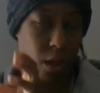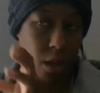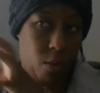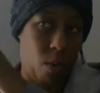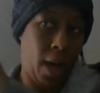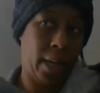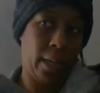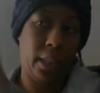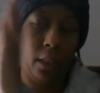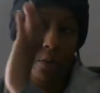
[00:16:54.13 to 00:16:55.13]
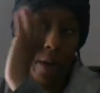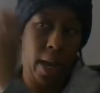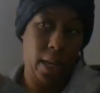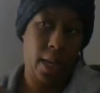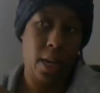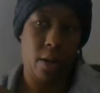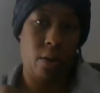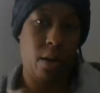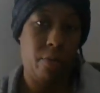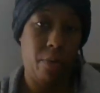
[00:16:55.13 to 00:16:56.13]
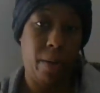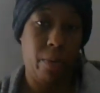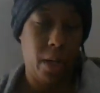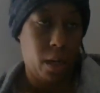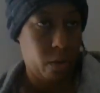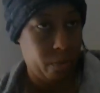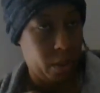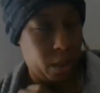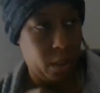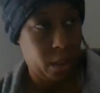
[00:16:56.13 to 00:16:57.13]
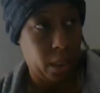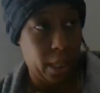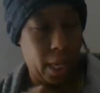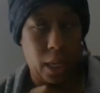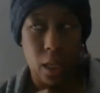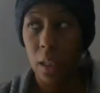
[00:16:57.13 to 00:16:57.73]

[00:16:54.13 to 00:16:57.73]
The water is right kitty corner from my window. The the lake,